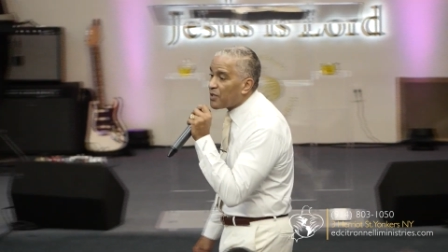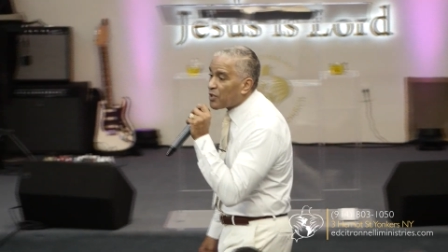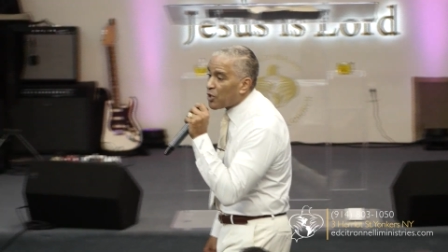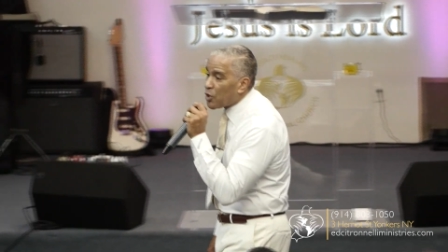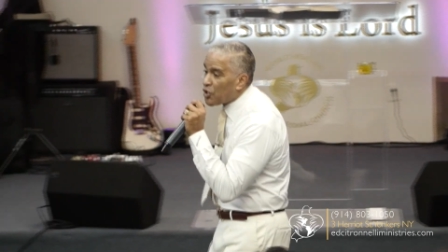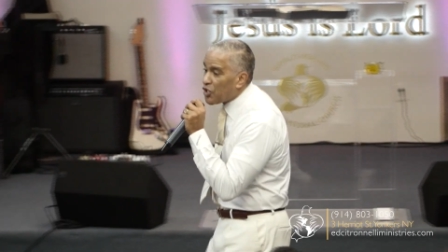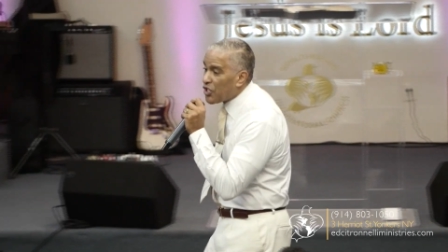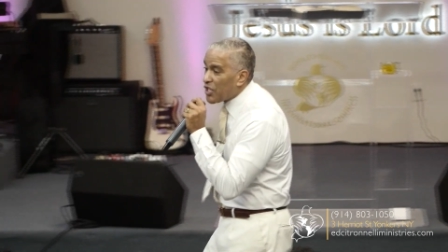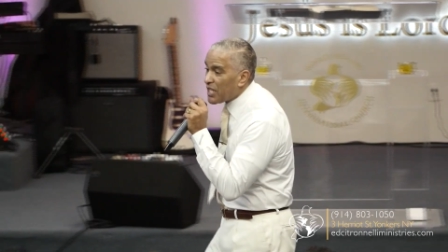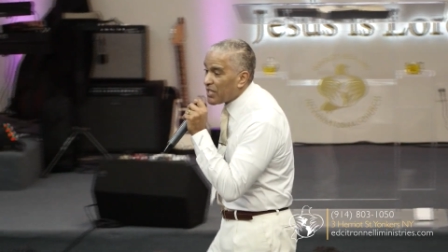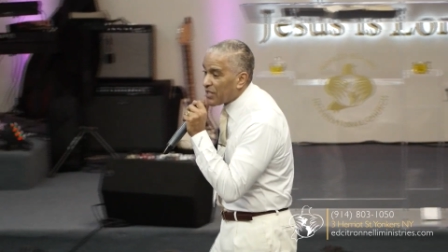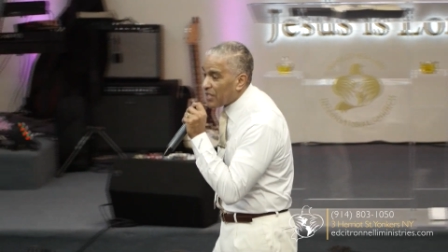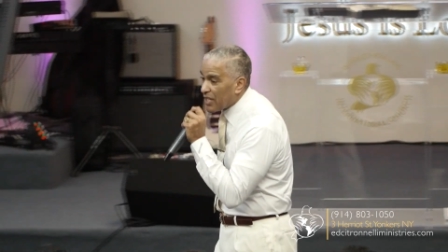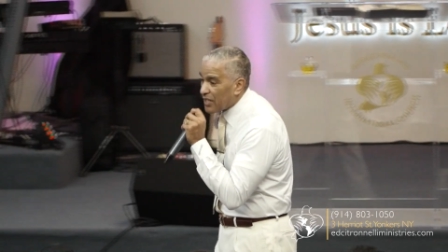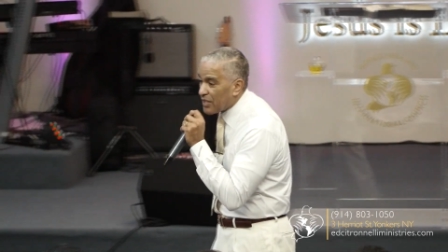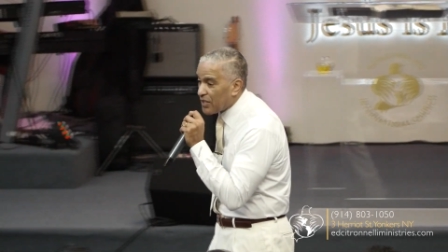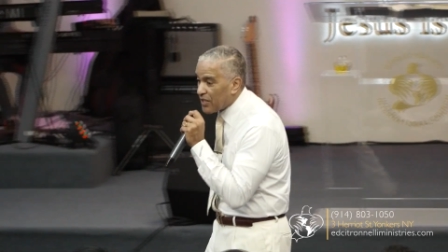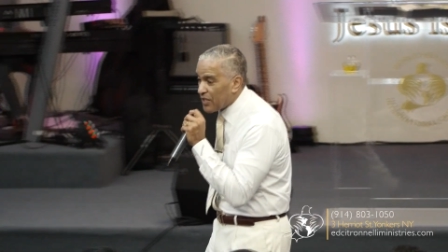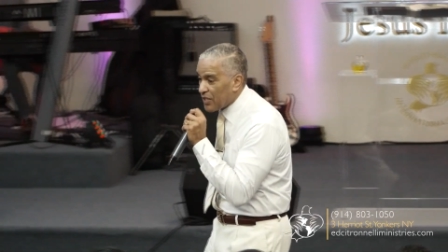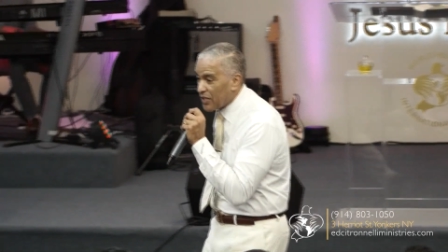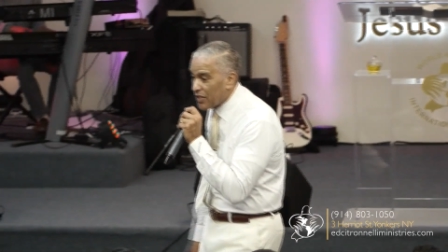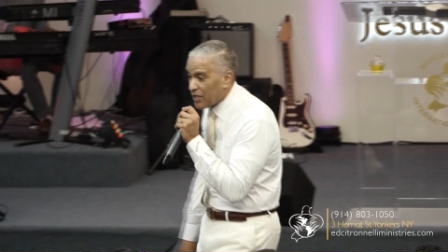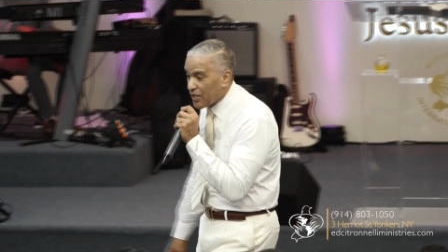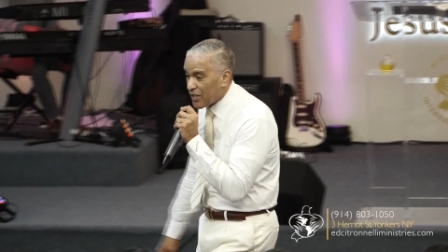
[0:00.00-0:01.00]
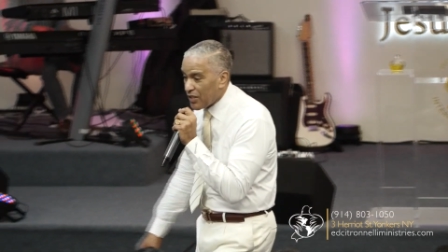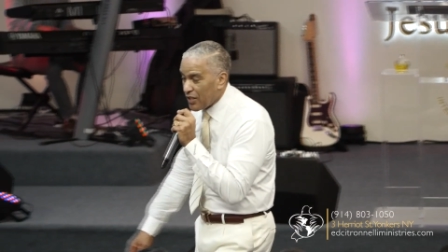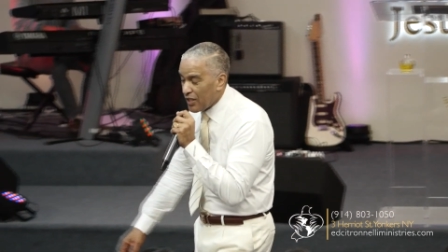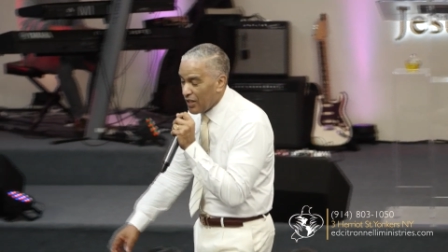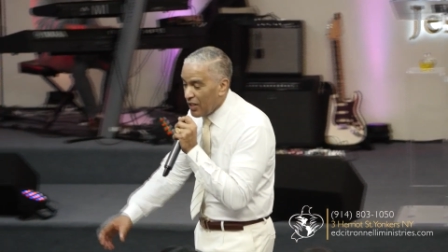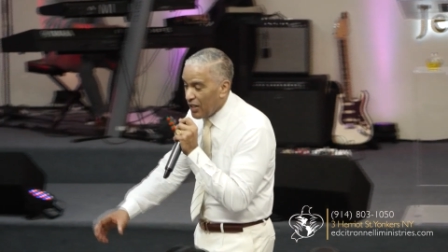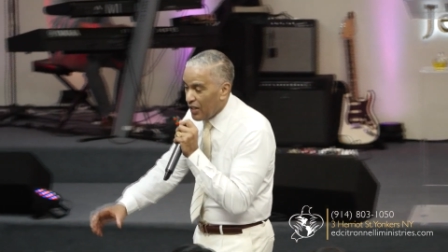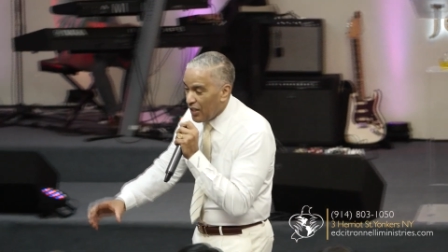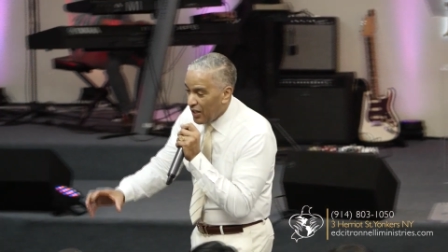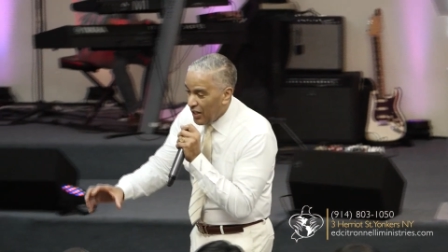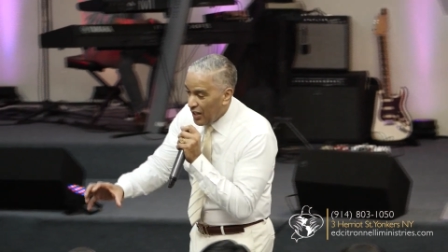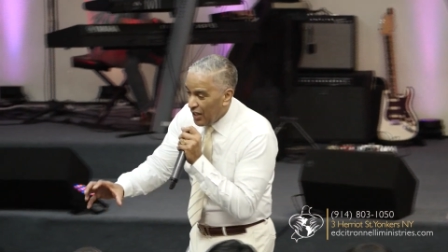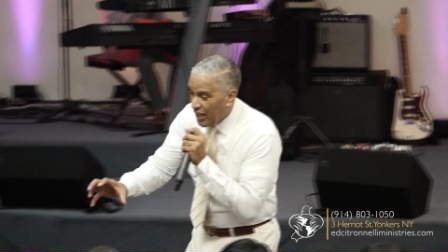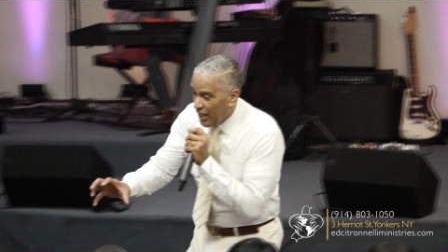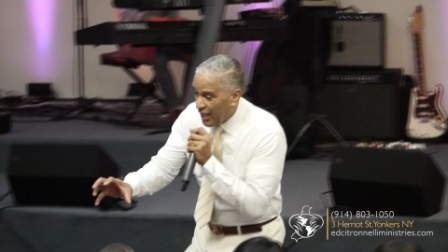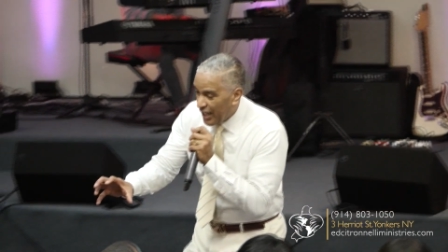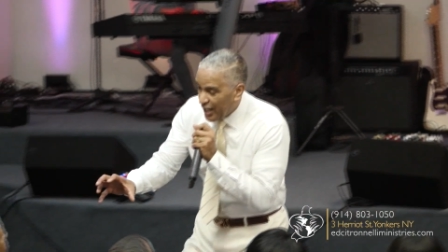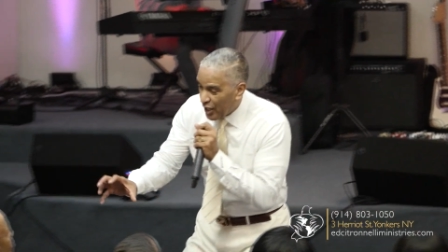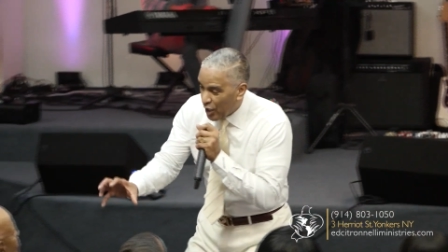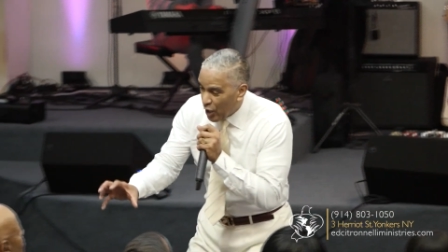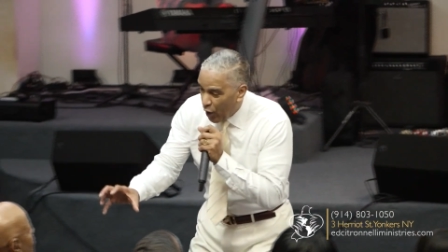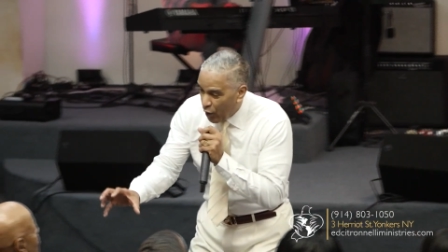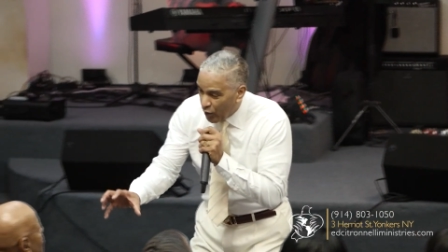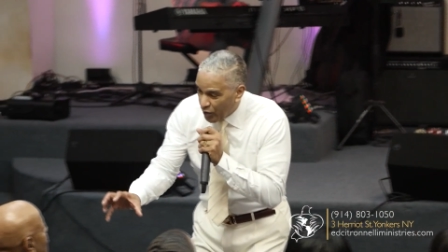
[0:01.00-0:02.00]
to Jesus, he
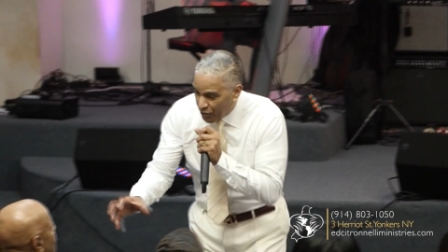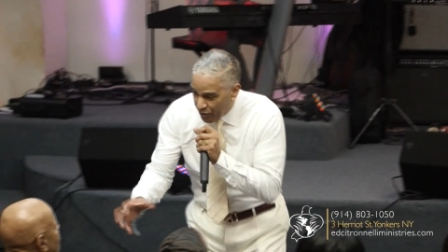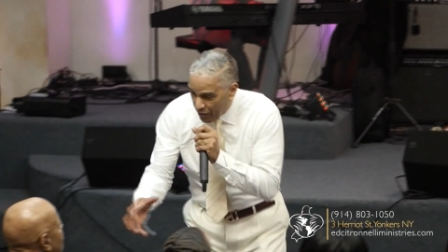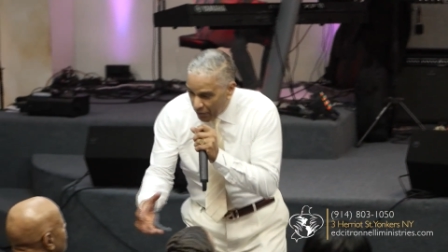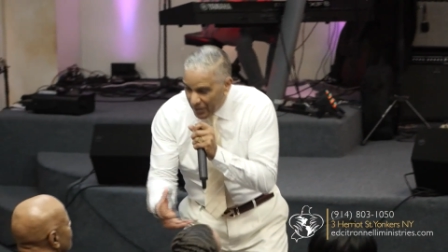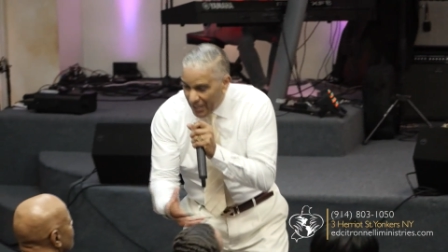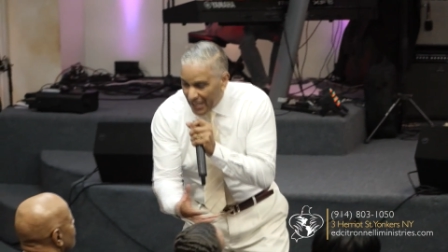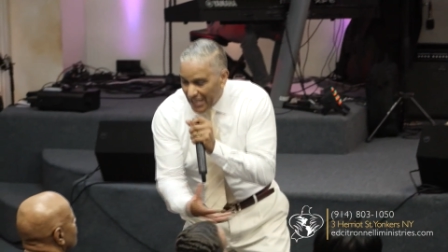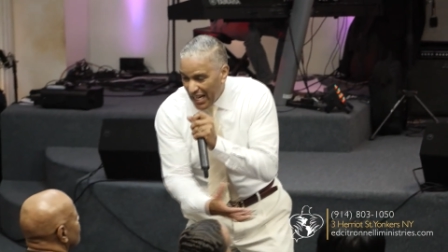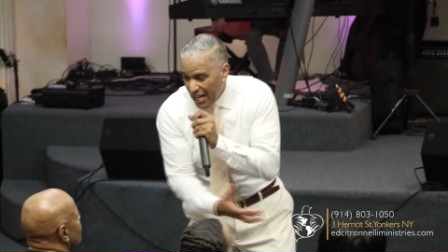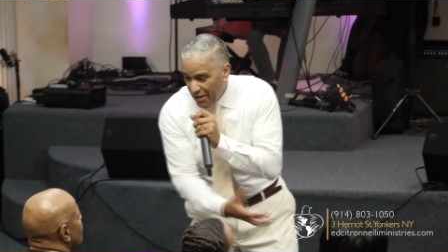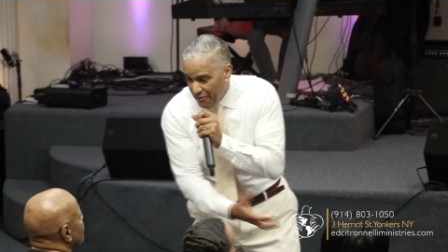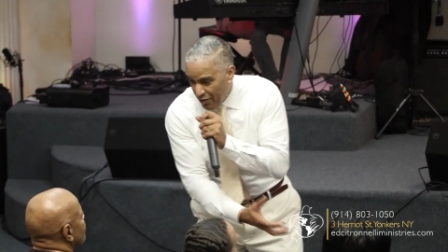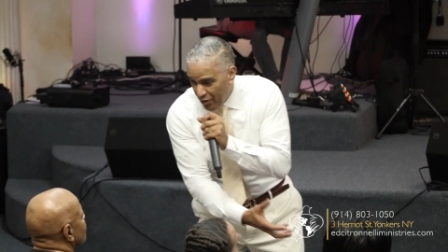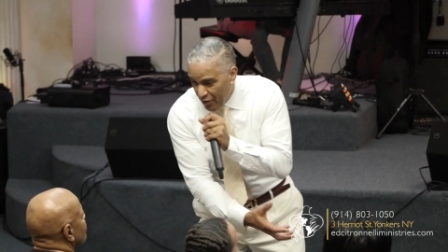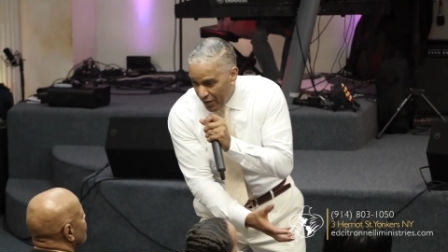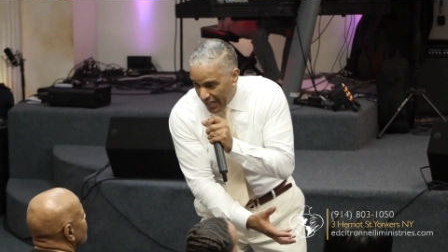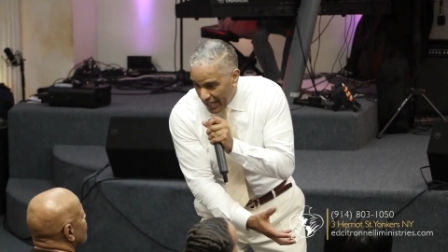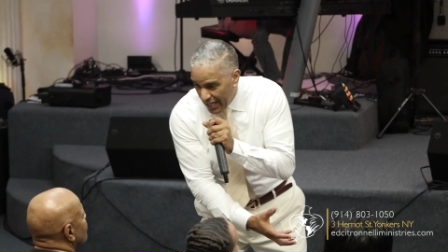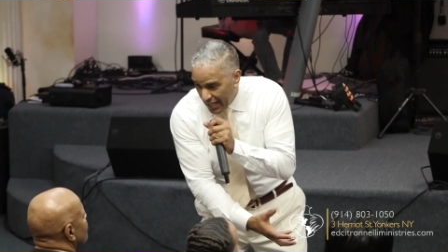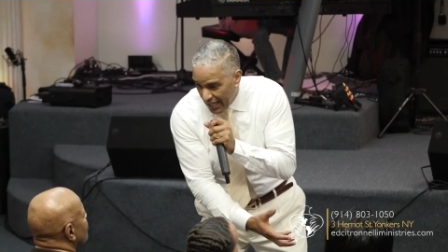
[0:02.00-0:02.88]
goes from slavery